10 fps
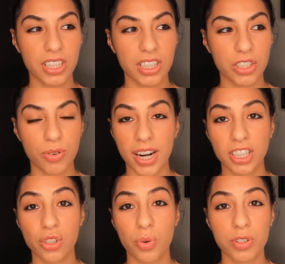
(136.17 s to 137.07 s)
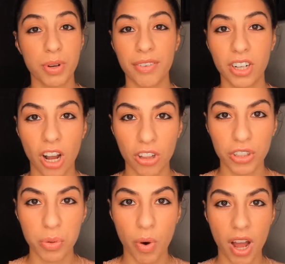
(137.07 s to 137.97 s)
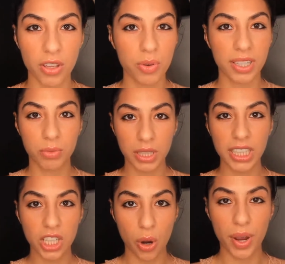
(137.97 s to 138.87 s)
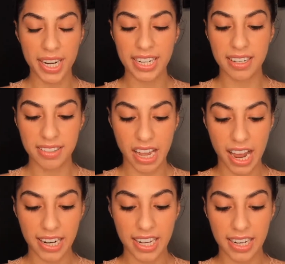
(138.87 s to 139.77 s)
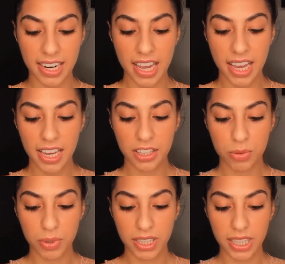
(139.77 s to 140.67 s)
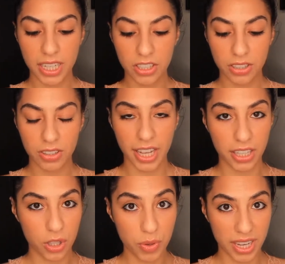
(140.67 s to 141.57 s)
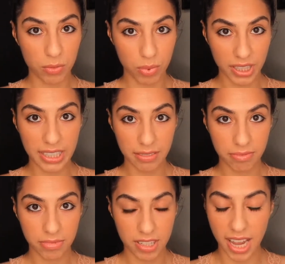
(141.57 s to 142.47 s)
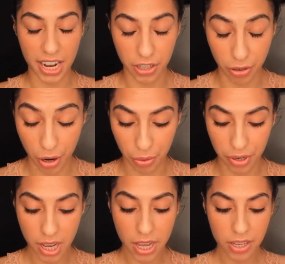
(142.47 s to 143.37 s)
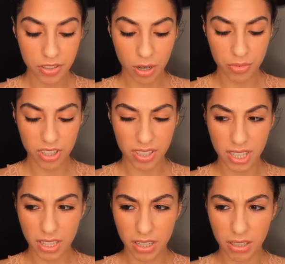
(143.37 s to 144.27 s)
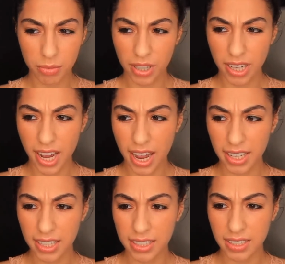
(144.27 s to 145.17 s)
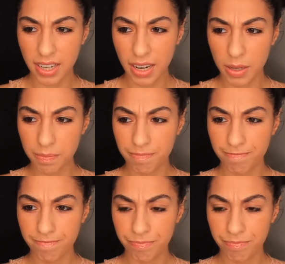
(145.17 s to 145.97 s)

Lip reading: directed towards whatever color you want. You can really go in and design, and it's really you can really design it your own. So we're gonna edit, I